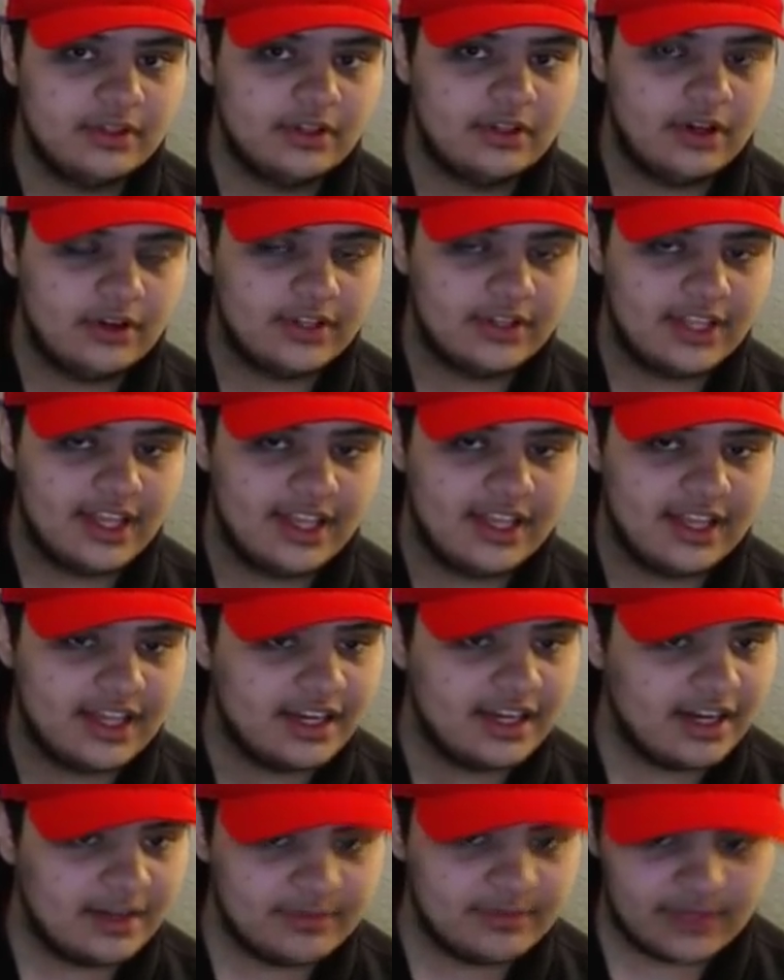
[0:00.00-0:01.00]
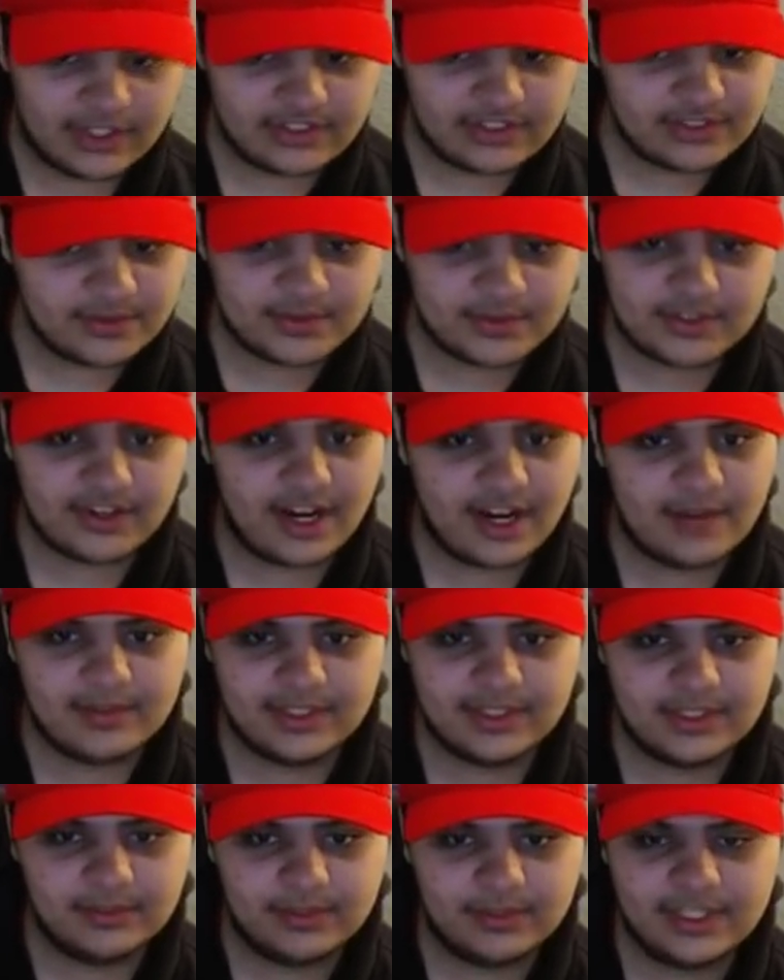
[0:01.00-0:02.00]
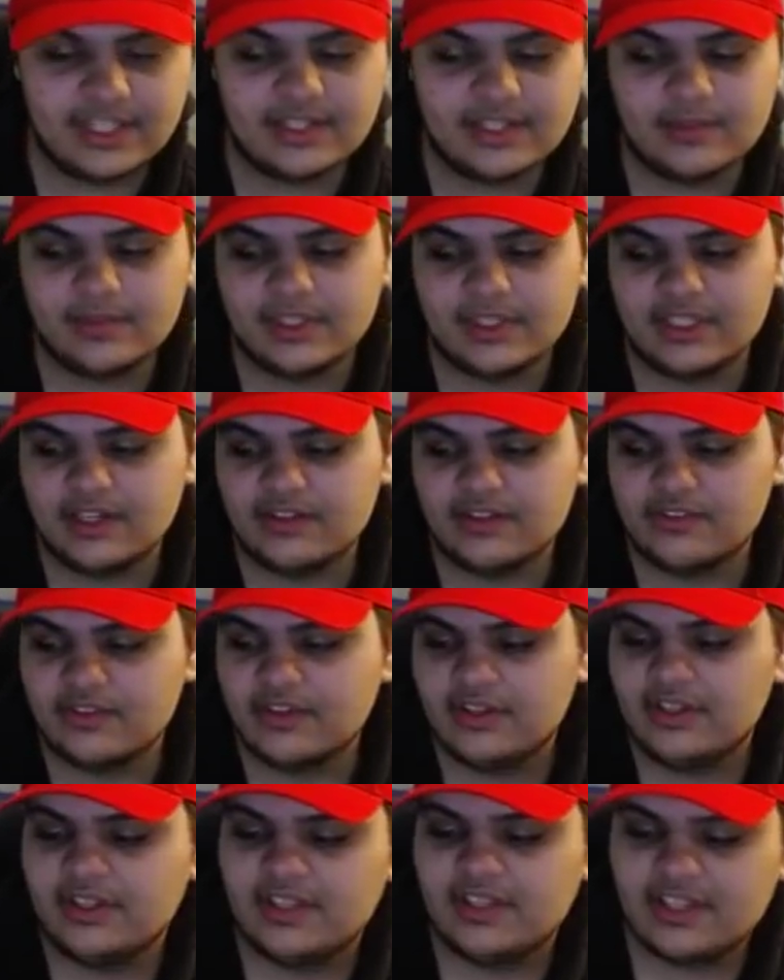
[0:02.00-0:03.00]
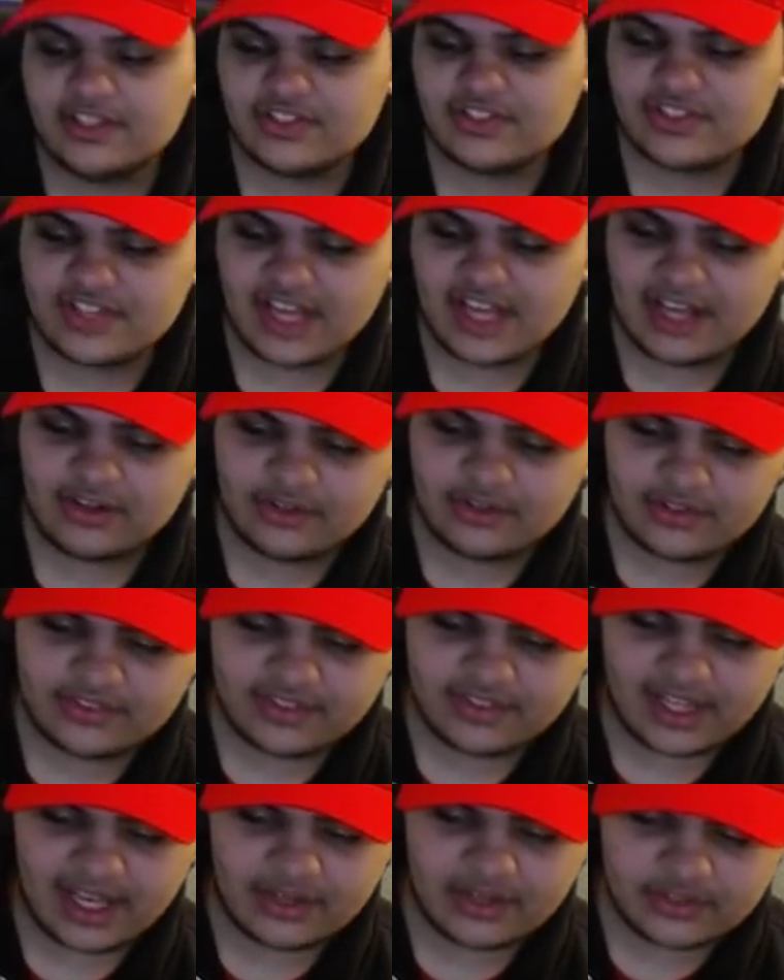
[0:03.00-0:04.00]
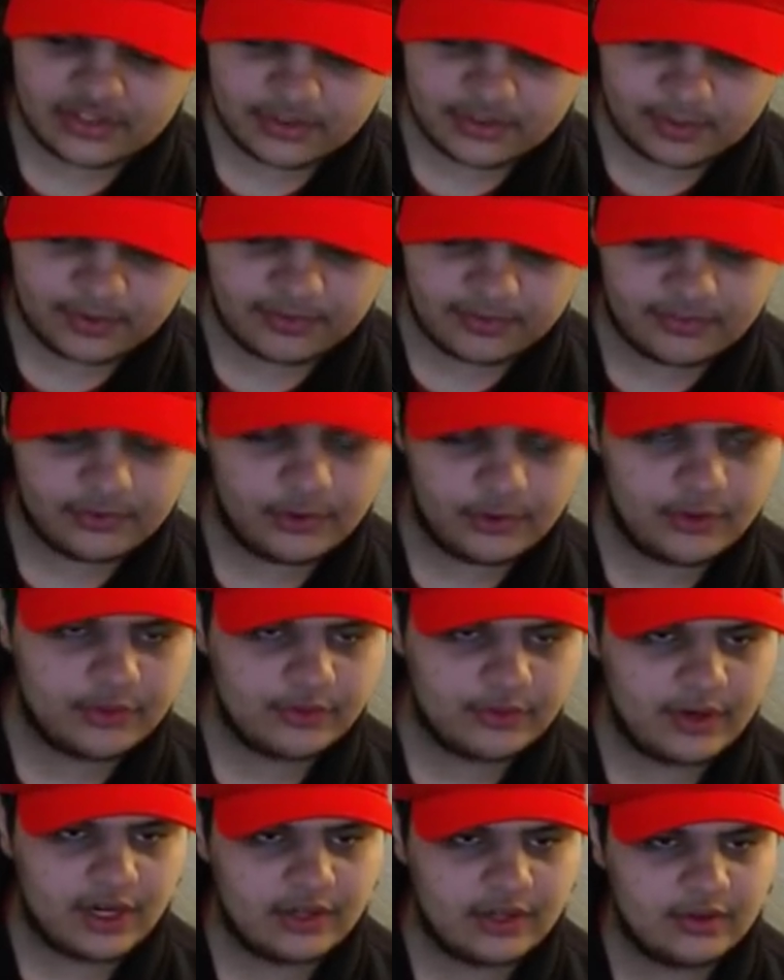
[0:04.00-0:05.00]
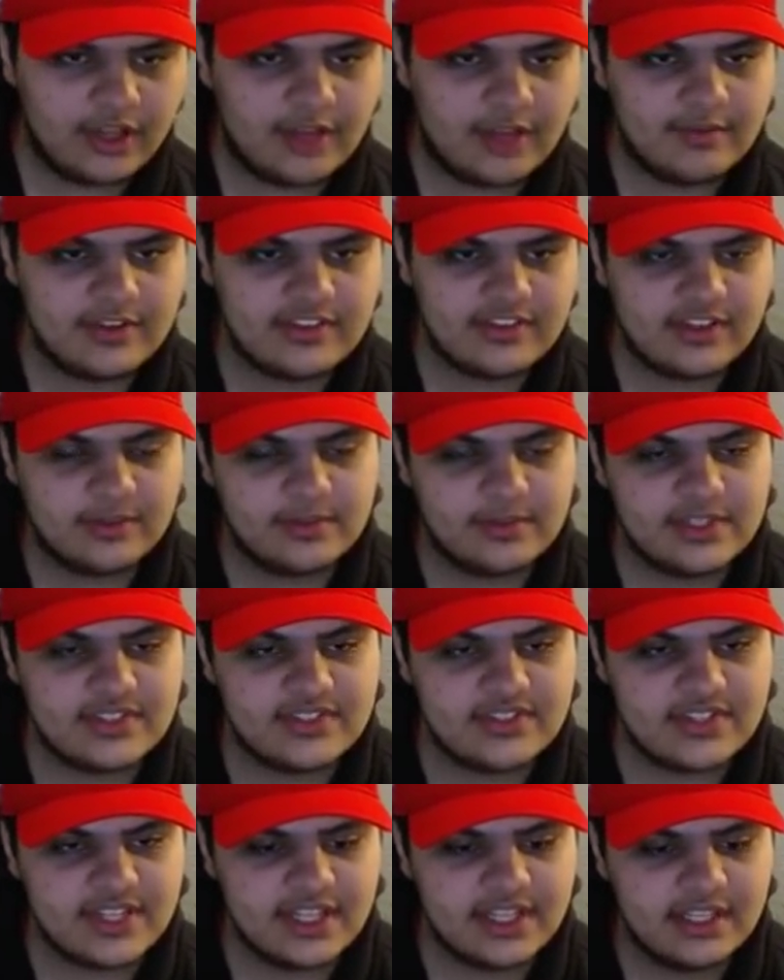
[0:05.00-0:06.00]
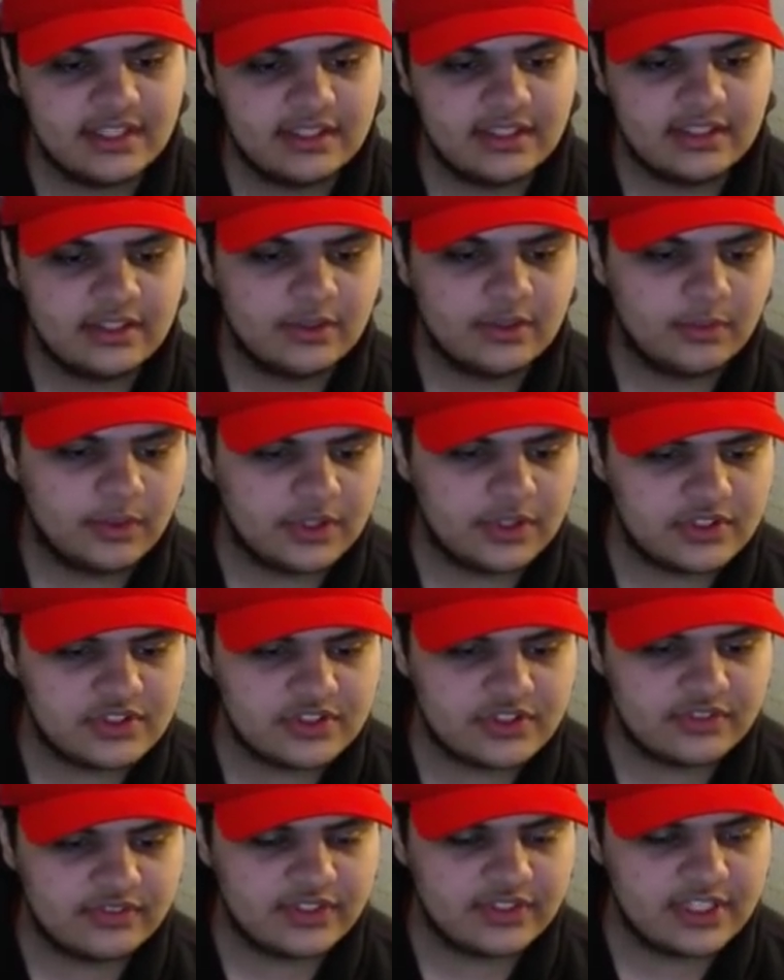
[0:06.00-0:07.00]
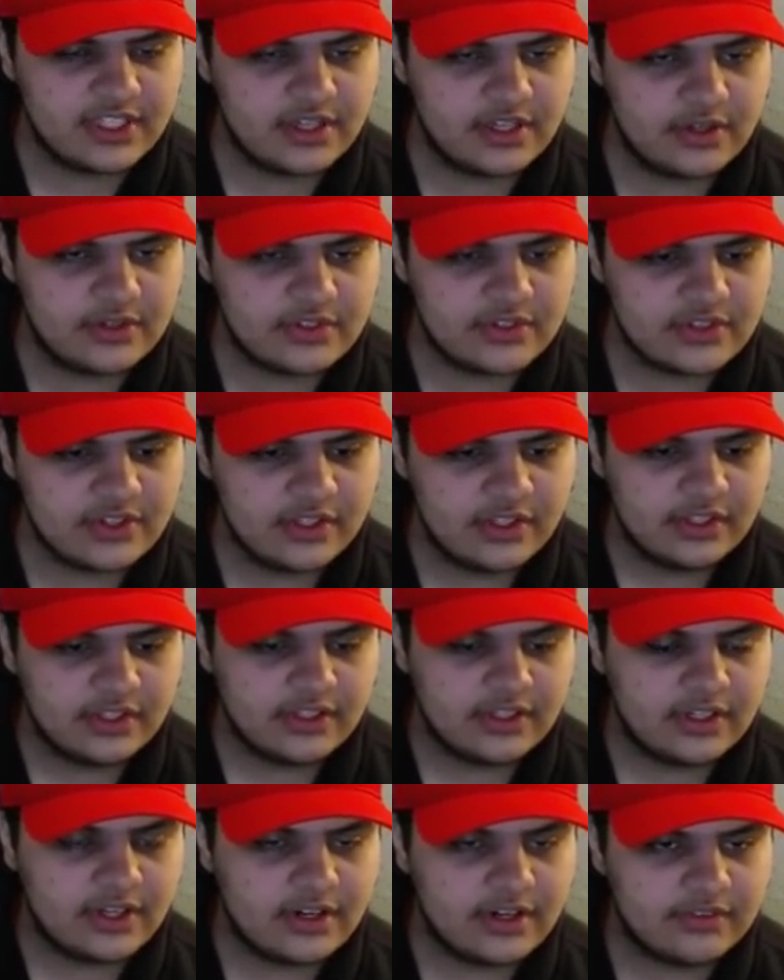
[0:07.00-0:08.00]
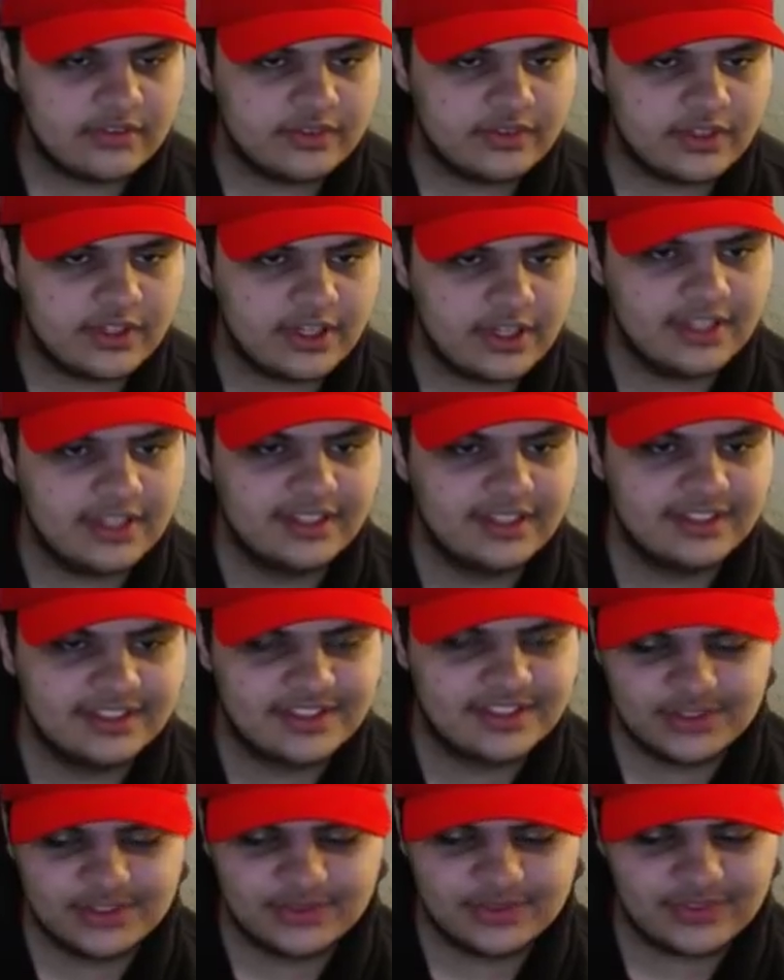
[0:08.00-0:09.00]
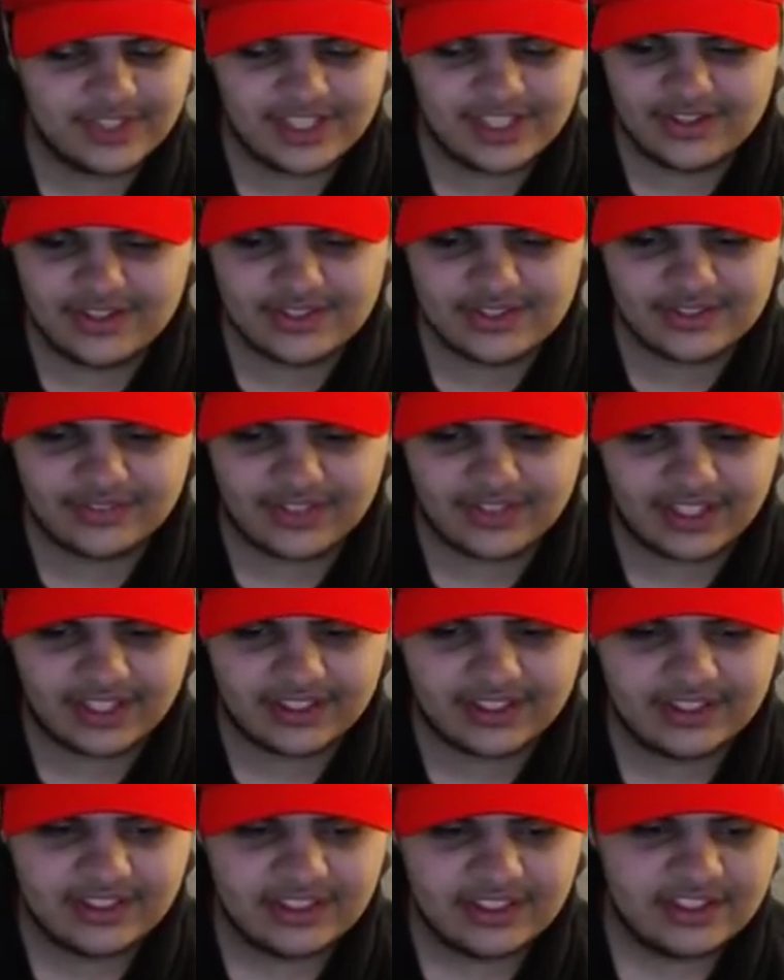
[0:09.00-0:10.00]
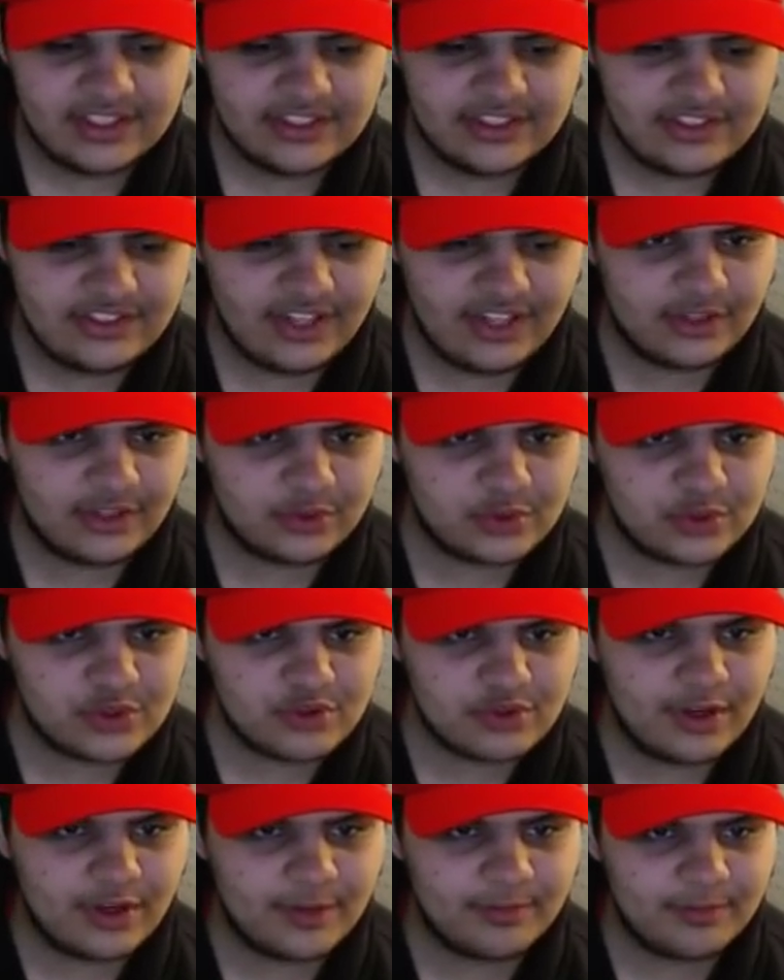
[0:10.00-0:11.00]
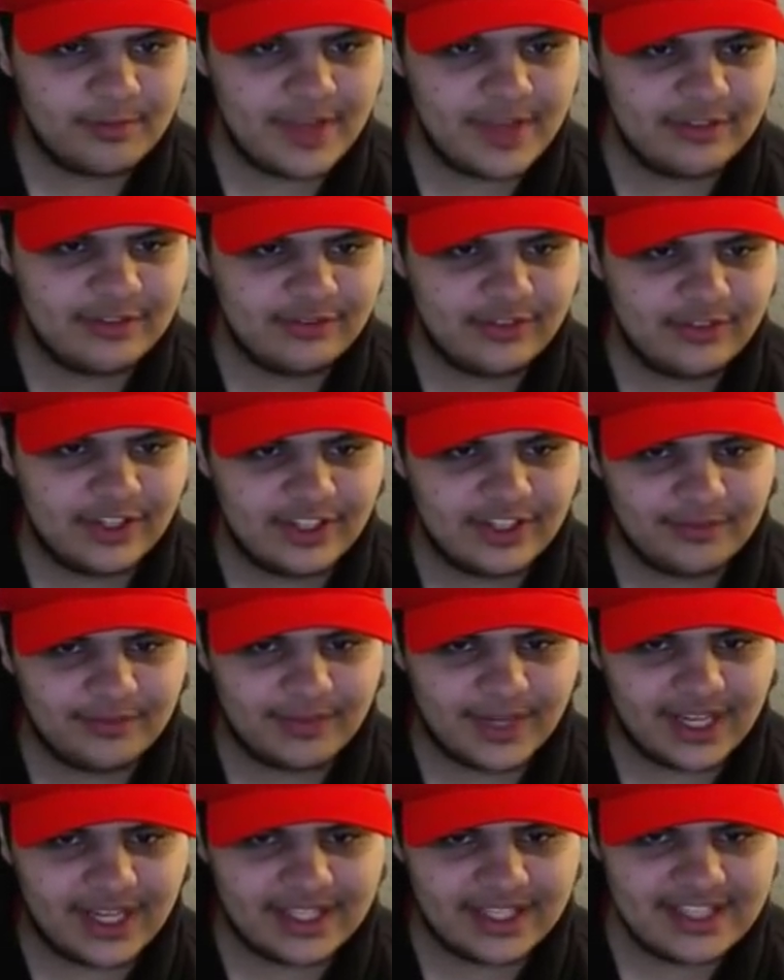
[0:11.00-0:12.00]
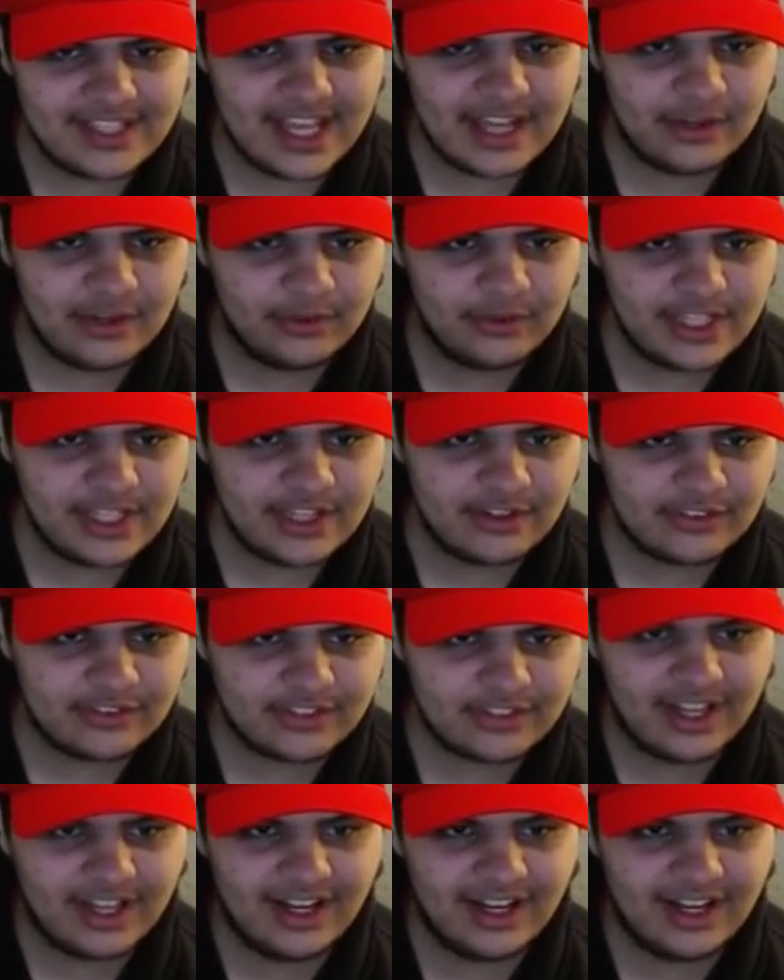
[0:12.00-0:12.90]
okay, and I'm unsubscribing completely, because his channel has now just been full throttle MSNBC, where it's just videos of, like, Donald Trump made fun of by NATO leaders.